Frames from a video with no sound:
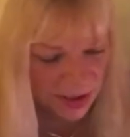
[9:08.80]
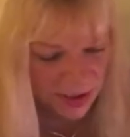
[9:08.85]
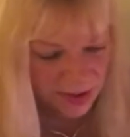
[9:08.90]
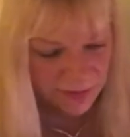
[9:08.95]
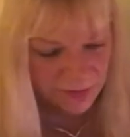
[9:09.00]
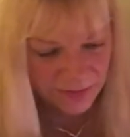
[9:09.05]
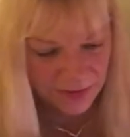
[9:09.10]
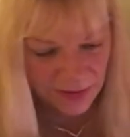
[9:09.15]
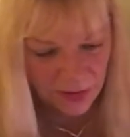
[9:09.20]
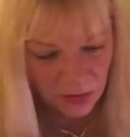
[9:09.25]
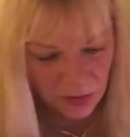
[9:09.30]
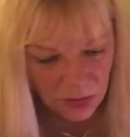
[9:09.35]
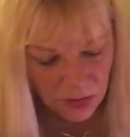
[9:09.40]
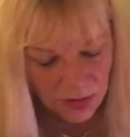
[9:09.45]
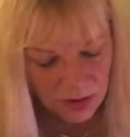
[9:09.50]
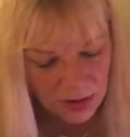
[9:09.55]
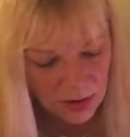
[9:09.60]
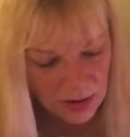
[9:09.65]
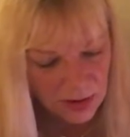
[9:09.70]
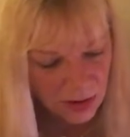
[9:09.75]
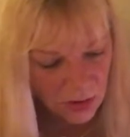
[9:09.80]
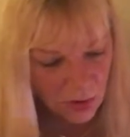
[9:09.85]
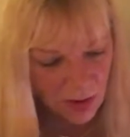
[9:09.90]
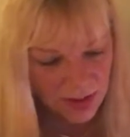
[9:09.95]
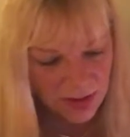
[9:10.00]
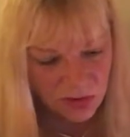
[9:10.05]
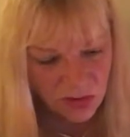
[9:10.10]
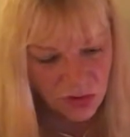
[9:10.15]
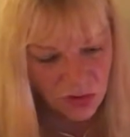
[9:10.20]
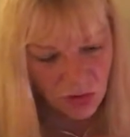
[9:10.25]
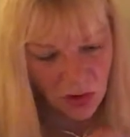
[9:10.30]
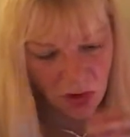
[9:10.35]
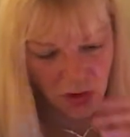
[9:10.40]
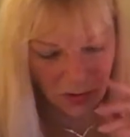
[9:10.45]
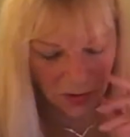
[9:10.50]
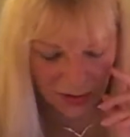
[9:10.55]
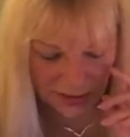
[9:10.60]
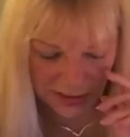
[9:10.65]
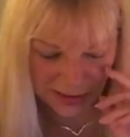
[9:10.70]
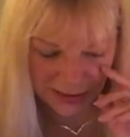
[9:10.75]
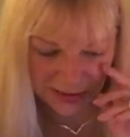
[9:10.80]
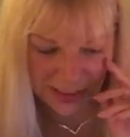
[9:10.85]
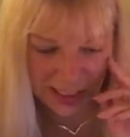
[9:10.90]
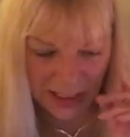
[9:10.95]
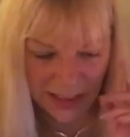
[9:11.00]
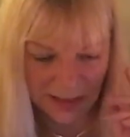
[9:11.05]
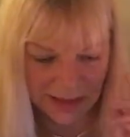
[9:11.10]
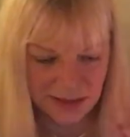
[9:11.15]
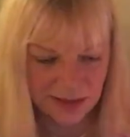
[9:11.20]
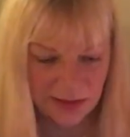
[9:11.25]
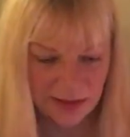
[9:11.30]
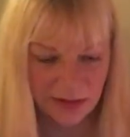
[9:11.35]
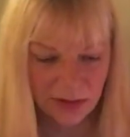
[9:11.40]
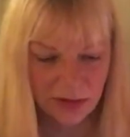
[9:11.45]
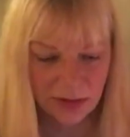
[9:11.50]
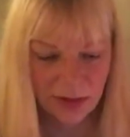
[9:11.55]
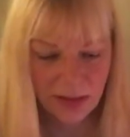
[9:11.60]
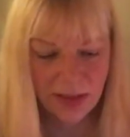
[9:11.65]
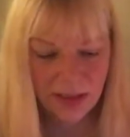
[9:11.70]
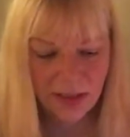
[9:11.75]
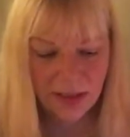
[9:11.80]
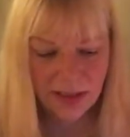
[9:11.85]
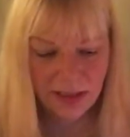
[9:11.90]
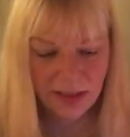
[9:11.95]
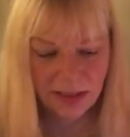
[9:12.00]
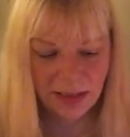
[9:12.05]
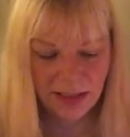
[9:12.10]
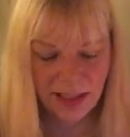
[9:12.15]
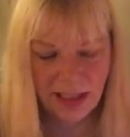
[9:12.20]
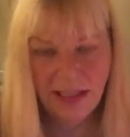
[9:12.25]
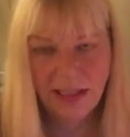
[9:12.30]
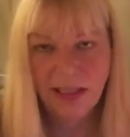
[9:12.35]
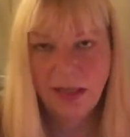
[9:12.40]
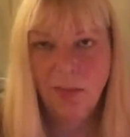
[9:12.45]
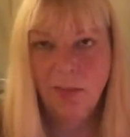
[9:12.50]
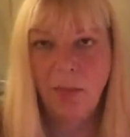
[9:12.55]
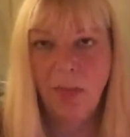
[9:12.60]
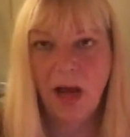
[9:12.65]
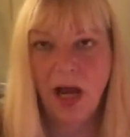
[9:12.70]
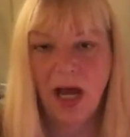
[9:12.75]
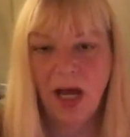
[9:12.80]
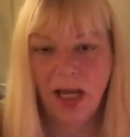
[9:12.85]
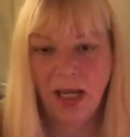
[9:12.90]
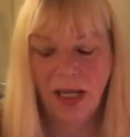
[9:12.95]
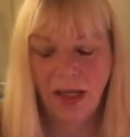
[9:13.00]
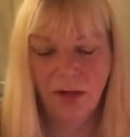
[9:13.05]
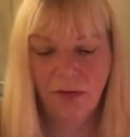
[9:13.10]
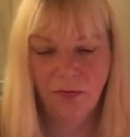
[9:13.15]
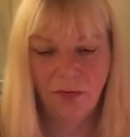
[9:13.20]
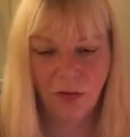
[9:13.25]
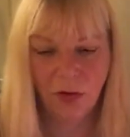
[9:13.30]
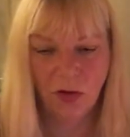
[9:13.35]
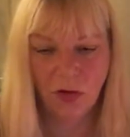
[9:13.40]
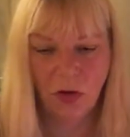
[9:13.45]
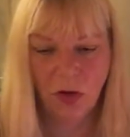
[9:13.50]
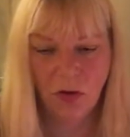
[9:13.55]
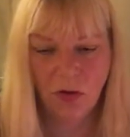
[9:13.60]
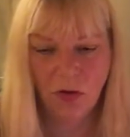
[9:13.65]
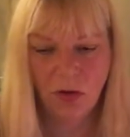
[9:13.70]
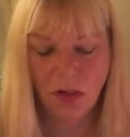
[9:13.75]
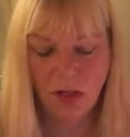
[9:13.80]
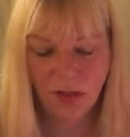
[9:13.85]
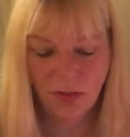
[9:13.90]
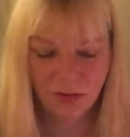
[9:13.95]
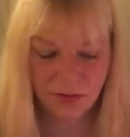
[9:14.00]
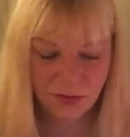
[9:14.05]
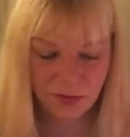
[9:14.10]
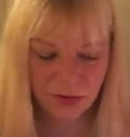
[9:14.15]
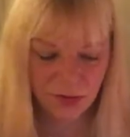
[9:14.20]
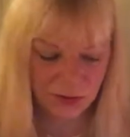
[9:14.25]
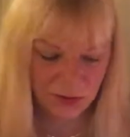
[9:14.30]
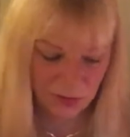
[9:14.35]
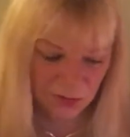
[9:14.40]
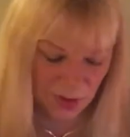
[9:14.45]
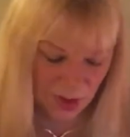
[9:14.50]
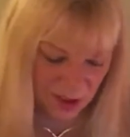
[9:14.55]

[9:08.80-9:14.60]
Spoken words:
I feel quite strongly, that is either needed by Virgo to